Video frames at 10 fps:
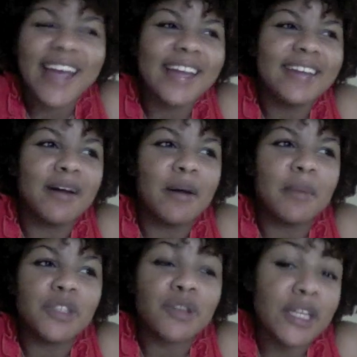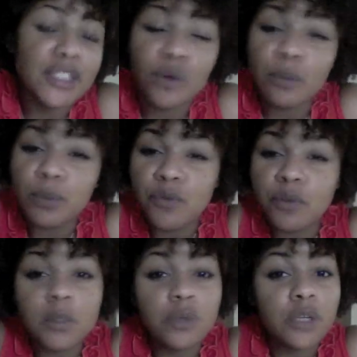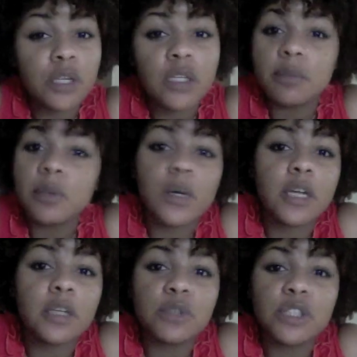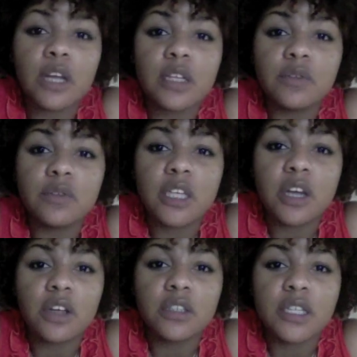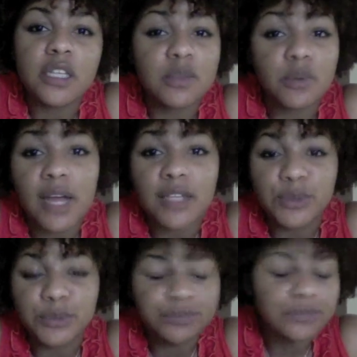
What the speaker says: I try to show and proof and be real and be 100 with y'all every day, all day. That's what I do.